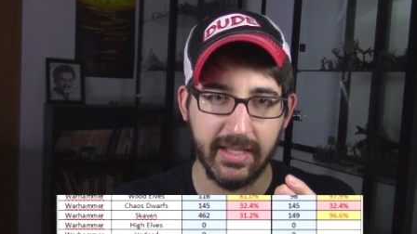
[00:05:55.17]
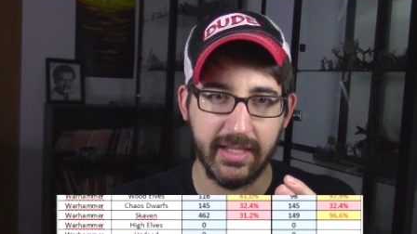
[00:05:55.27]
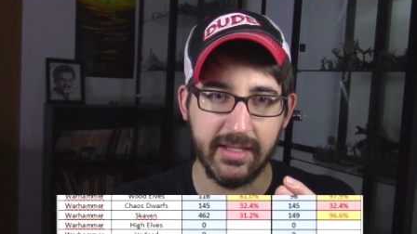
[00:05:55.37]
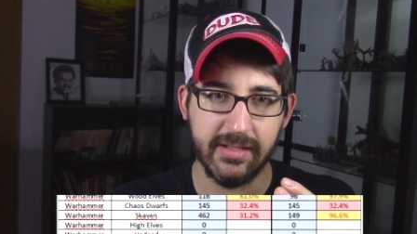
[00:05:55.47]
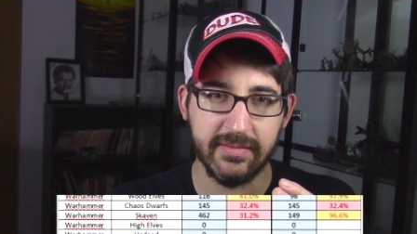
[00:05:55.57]

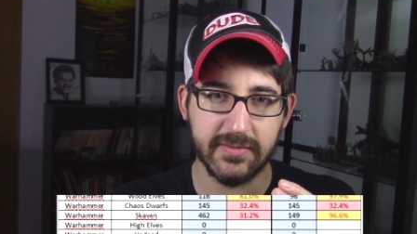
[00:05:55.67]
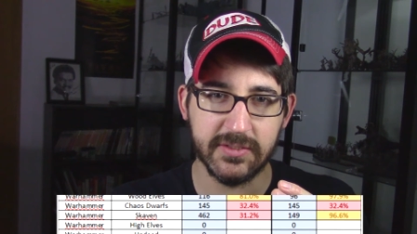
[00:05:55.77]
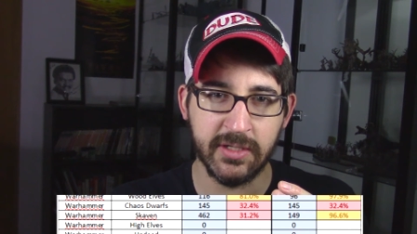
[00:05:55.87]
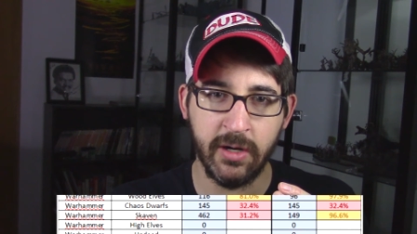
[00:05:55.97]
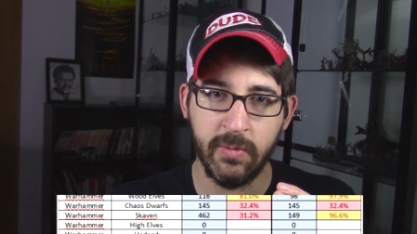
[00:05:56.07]
And
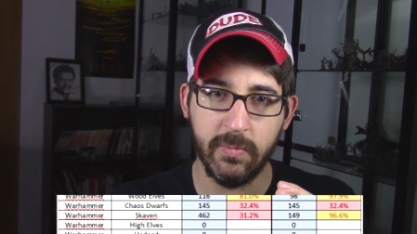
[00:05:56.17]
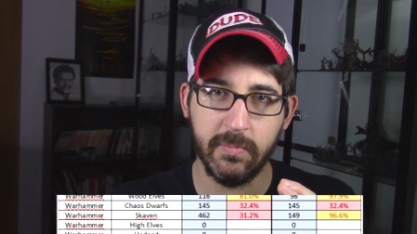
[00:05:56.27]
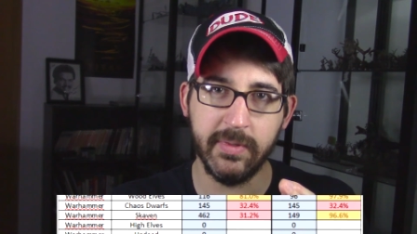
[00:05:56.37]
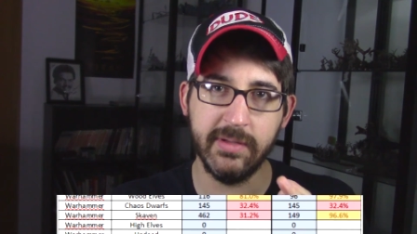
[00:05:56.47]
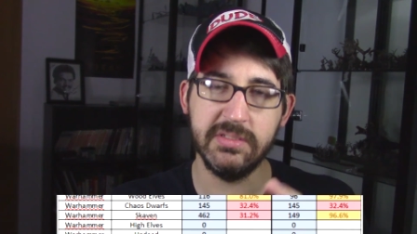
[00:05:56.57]
so
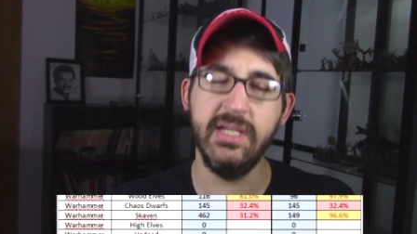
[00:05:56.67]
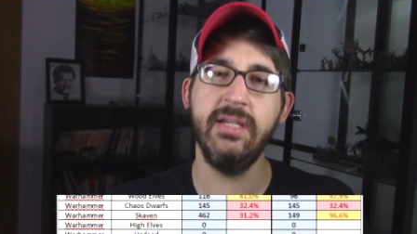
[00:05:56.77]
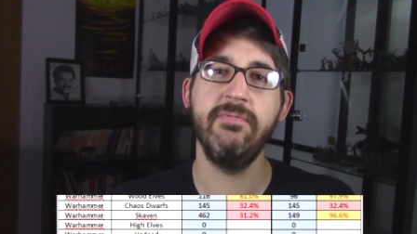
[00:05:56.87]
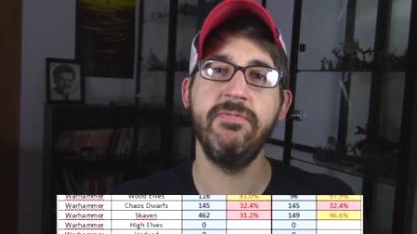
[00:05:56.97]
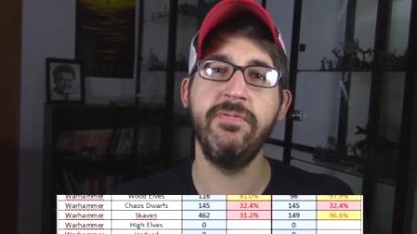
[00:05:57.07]
when I was
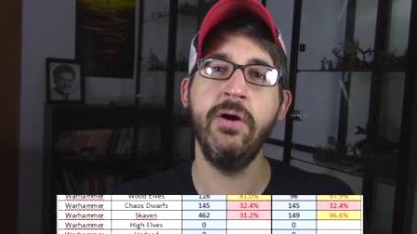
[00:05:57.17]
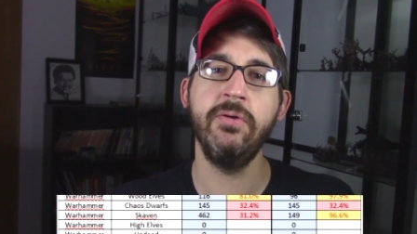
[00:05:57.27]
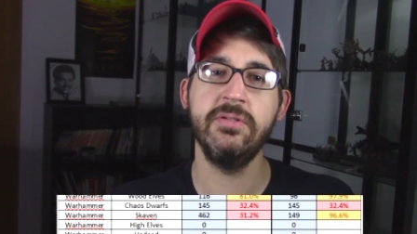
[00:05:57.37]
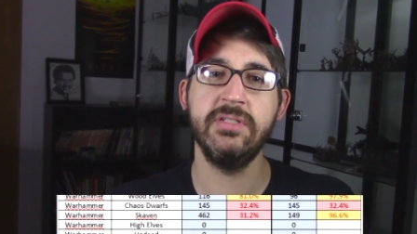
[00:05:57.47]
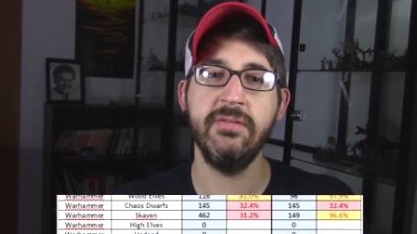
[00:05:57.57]
taking
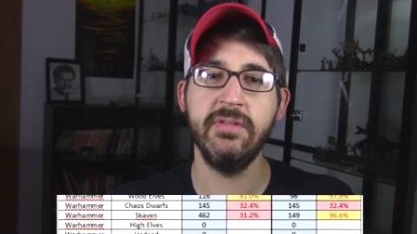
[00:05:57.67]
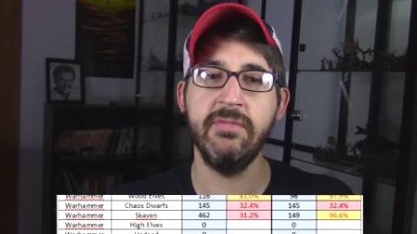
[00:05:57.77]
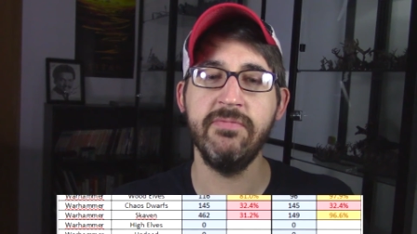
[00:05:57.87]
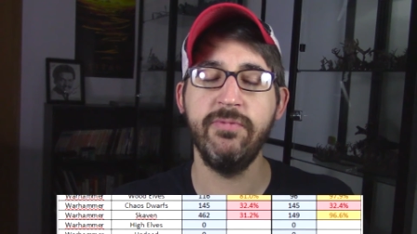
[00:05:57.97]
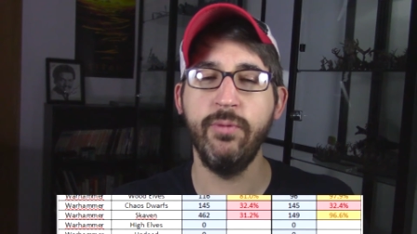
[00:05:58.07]
photos of
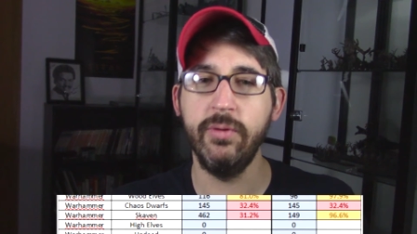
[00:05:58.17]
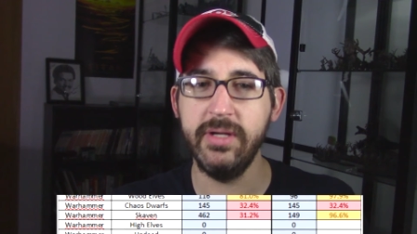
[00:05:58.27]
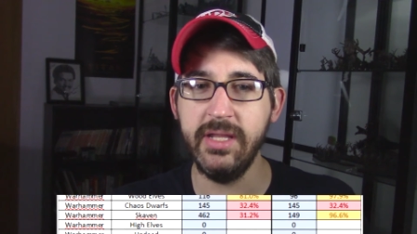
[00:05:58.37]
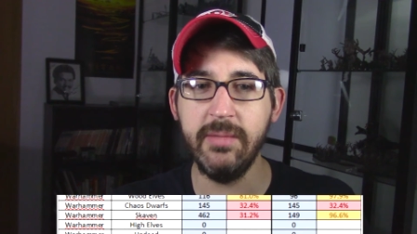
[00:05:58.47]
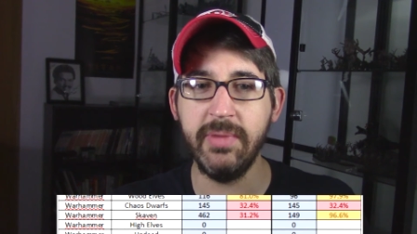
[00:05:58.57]
them for
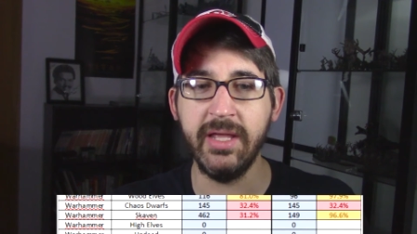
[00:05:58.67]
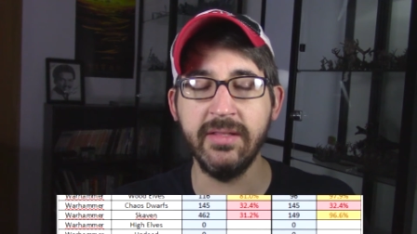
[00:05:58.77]
eBay,